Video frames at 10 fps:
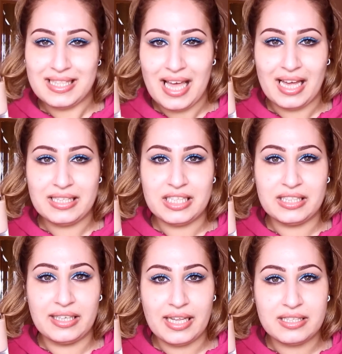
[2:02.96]
that
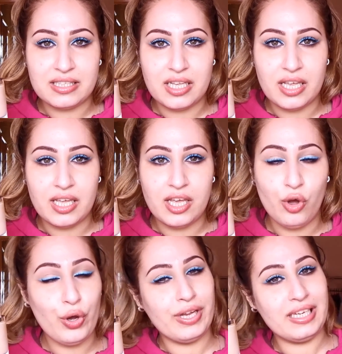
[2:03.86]
it gets
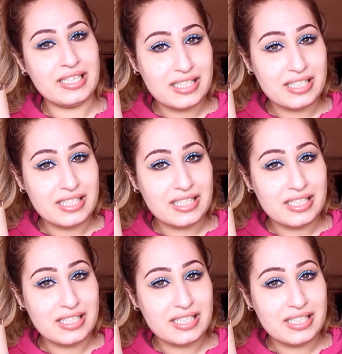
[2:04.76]
oily in